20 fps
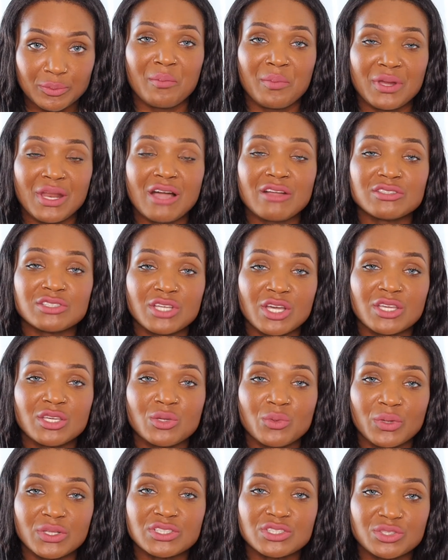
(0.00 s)
But I'll tell
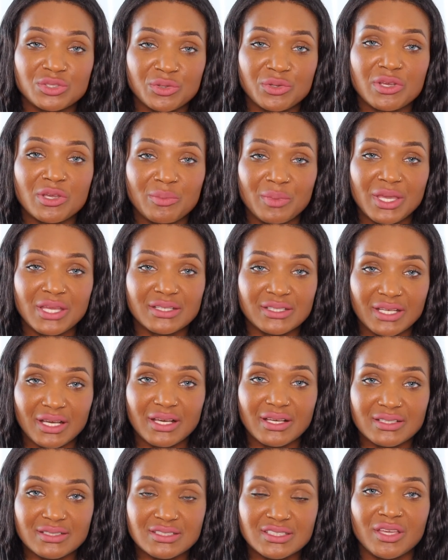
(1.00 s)
you what screaming
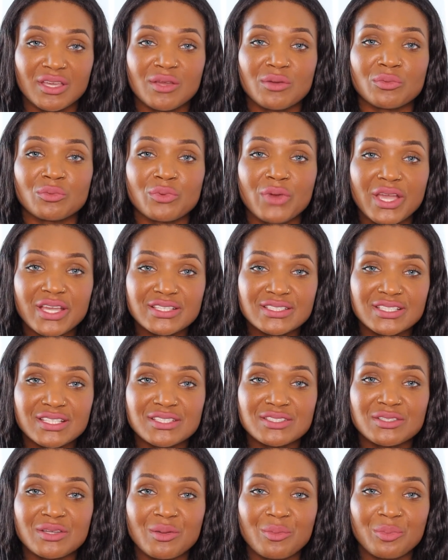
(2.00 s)
does. It
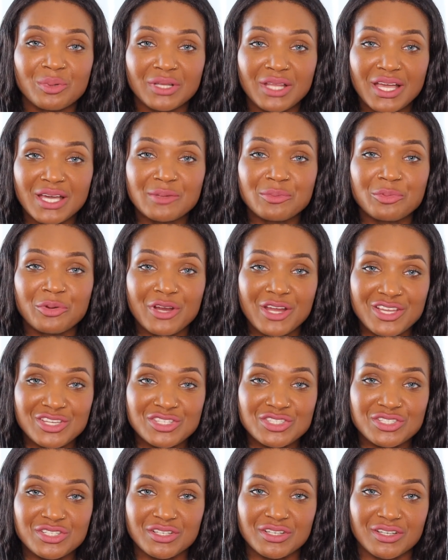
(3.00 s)
raises your blood
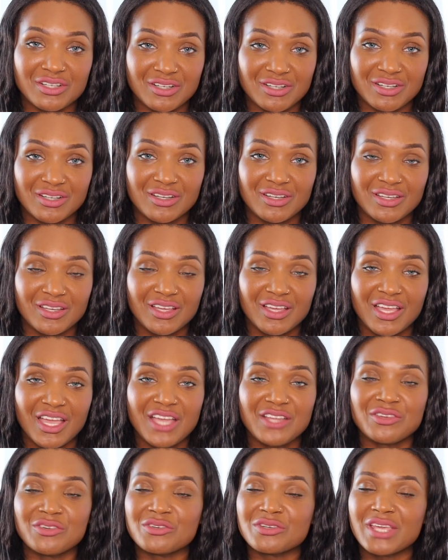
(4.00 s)
pressure.
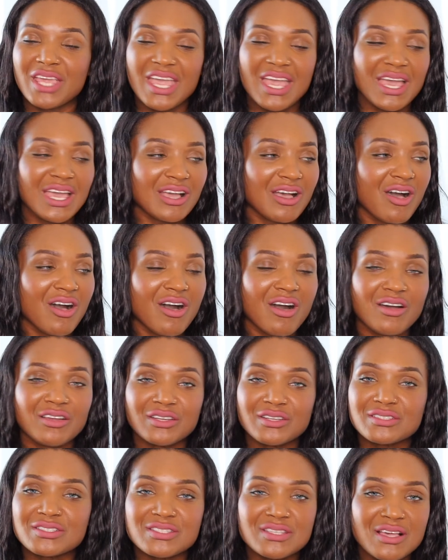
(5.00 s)
And you can't call
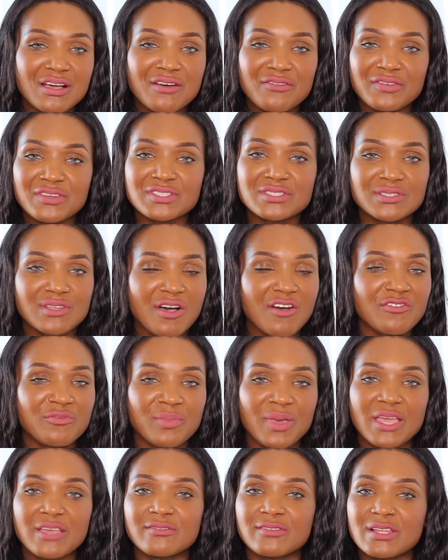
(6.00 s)
yourself a soft
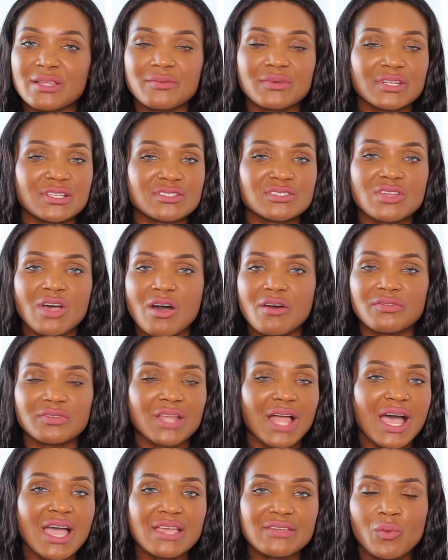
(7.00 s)
babe living a soft
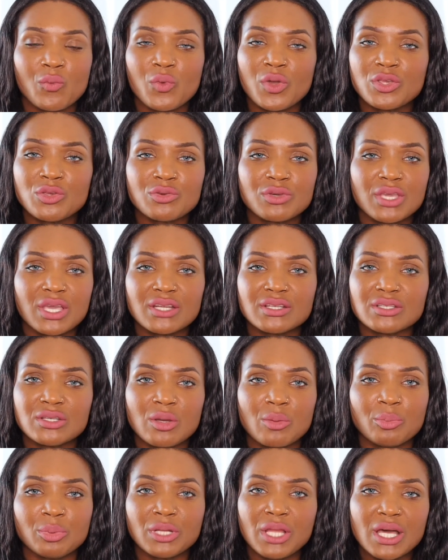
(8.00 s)
life when you're getting
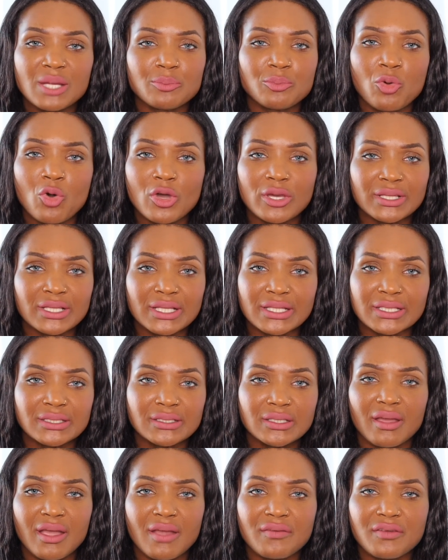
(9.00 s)
your blood boiling
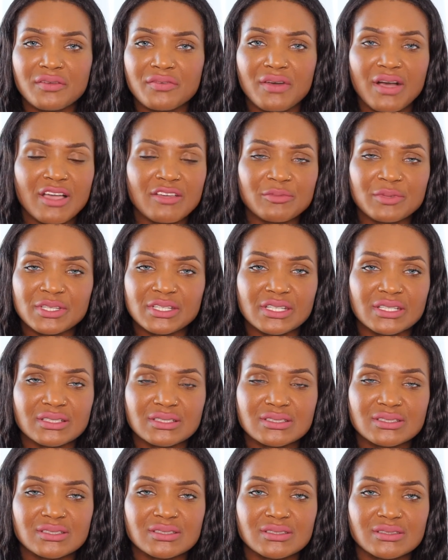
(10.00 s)
every 5 minutes.